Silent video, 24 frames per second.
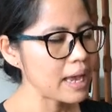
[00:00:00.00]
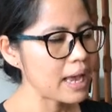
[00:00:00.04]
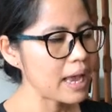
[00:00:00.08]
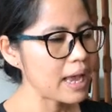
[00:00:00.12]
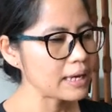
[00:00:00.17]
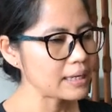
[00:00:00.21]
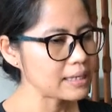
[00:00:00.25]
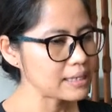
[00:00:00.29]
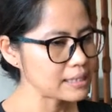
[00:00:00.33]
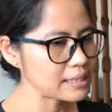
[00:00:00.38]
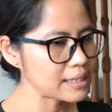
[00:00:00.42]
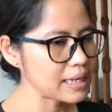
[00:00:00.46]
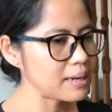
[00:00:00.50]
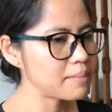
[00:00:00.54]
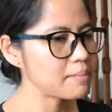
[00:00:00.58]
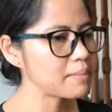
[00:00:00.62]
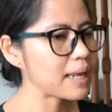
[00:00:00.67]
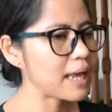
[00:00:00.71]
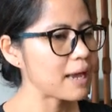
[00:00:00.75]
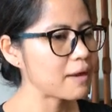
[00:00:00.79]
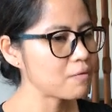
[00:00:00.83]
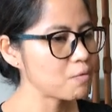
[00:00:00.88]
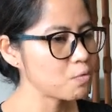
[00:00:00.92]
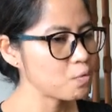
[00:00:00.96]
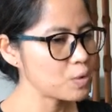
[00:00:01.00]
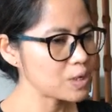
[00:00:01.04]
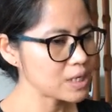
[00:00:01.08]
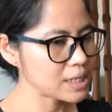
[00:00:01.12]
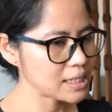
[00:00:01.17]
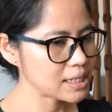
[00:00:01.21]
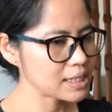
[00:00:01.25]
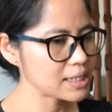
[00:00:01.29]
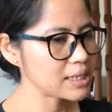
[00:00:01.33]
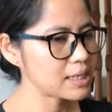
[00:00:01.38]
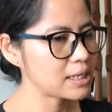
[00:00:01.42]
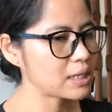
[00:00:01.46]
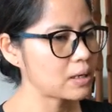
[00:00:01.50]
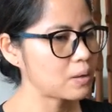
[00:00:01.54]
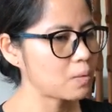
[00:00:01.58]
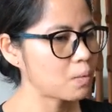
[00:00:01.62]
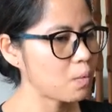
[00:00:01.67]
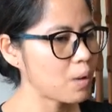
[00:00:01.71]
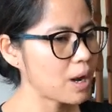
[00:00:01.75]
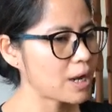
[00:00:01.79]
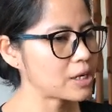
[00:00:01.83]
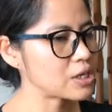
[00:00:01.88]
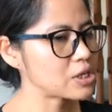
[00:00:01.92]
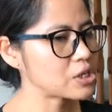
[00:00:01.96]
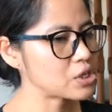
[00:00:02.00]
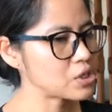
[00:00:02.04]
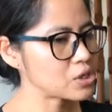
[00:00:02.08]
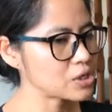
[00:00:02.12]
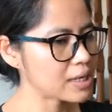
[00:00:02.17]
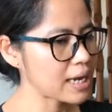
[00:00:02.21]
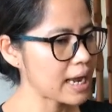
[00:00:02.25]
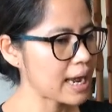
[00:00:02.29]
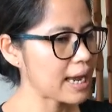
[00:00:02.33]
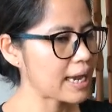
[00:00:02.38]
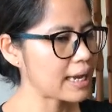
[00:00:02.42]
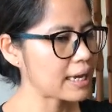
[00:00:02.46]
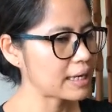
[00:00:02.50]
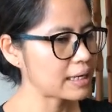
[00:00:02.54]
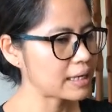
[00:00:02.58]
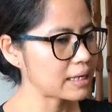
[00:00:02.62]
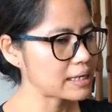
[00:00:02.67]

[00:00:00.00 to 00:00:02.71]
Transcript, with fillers: at the same time we still want to take